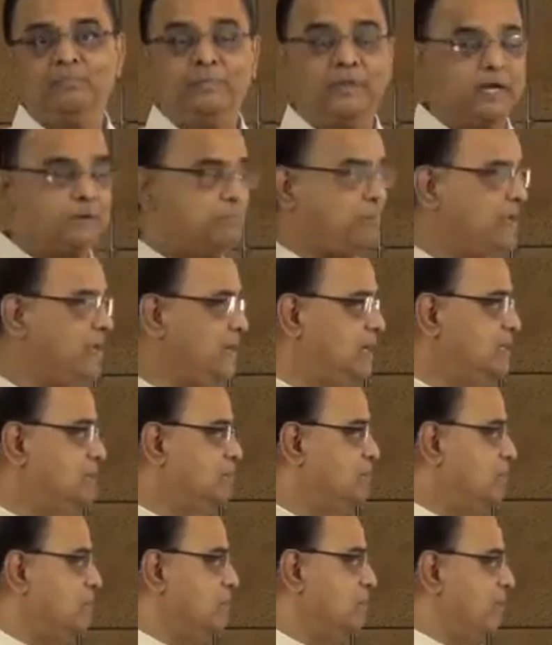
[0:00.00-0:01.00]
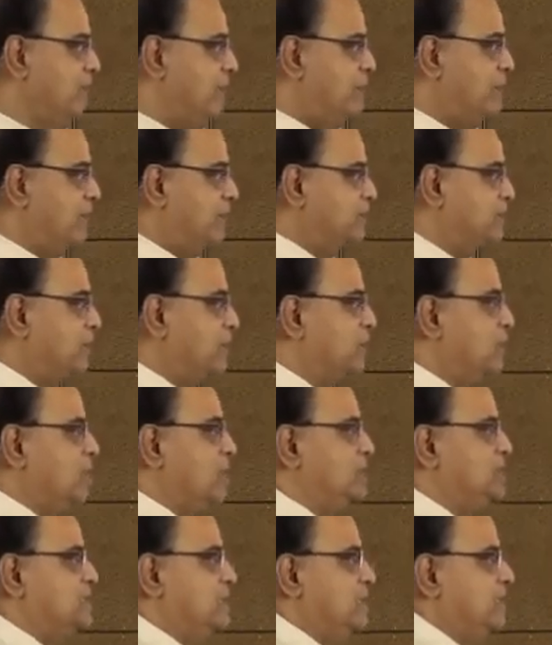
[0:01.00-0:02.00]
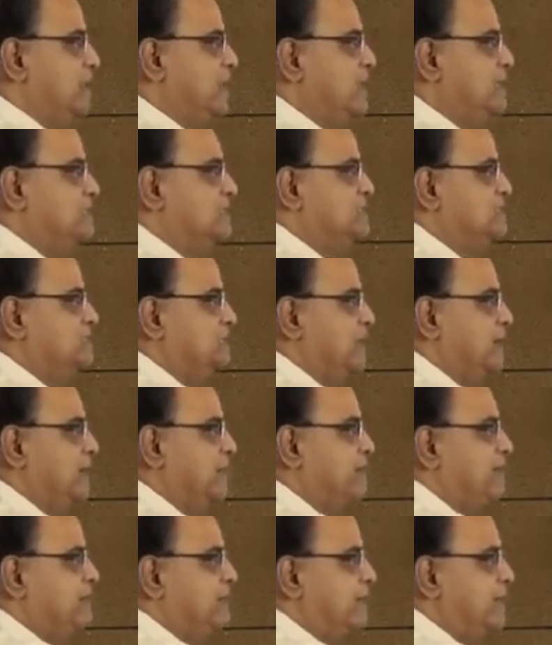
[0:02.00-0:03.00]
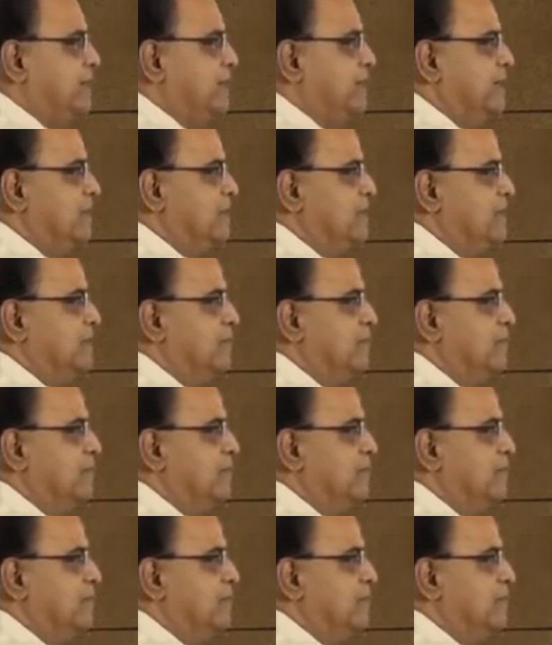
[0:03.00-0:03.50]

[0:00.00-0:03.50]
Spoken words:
That means my methodology has failed.